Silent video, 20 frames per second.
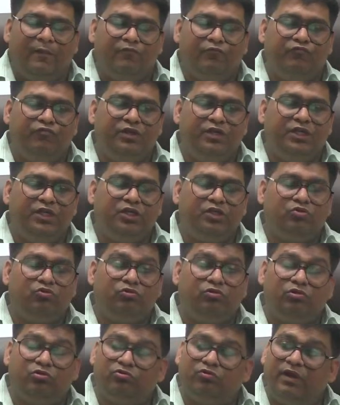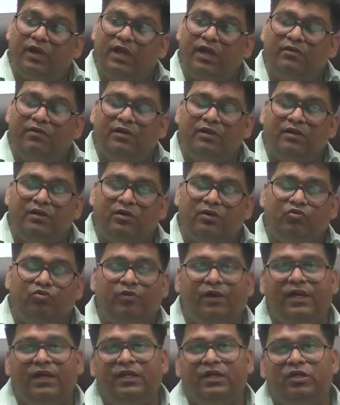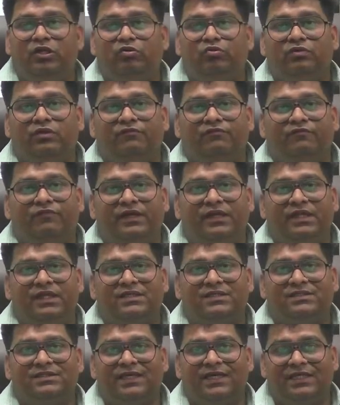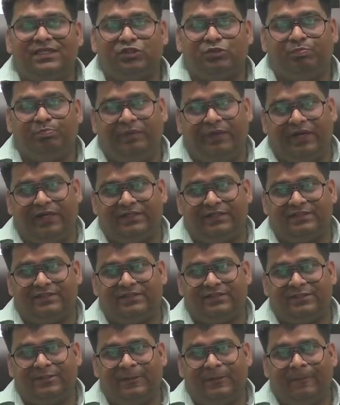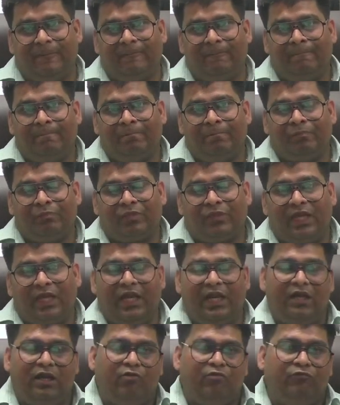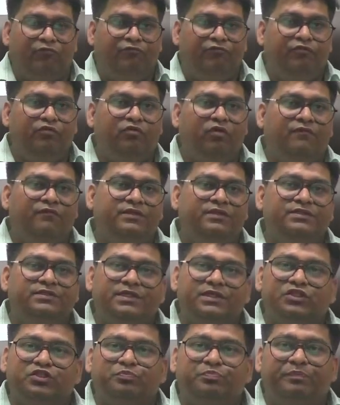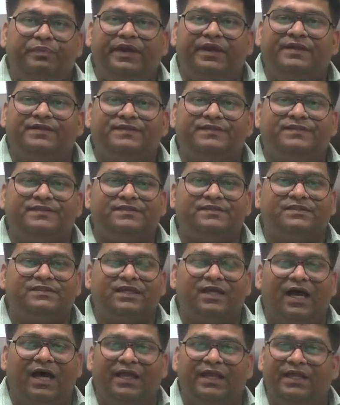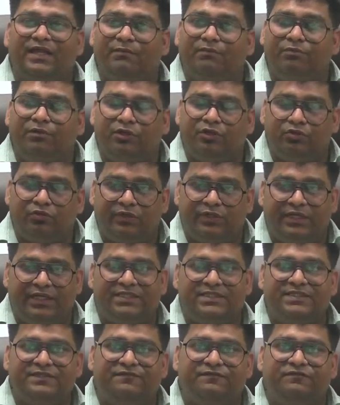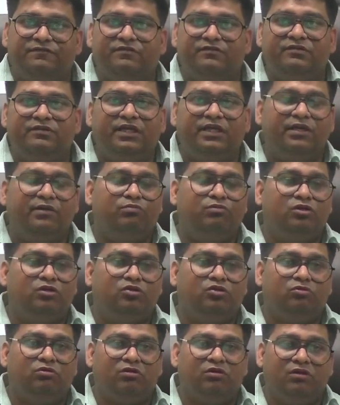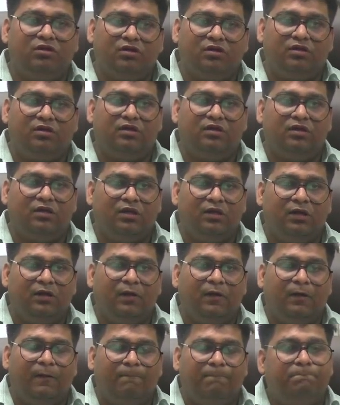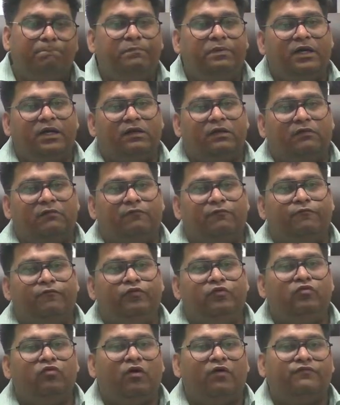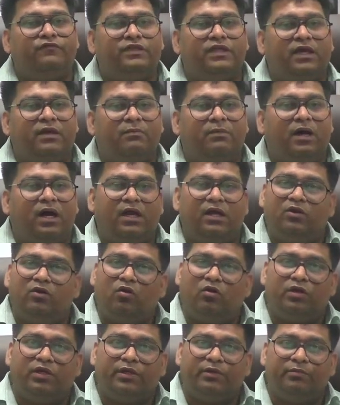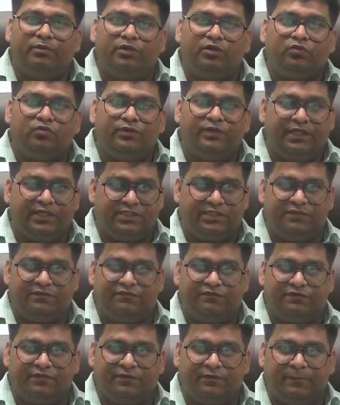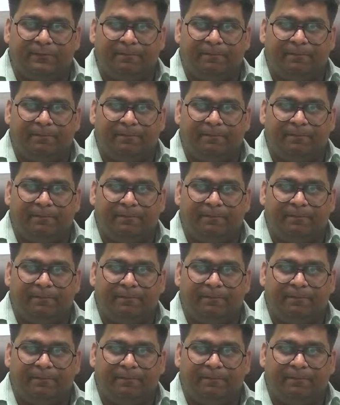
we need to dwell into the various aspects, and few of these aspects are able to decipher, able to learn, but few of them are not able to decipher,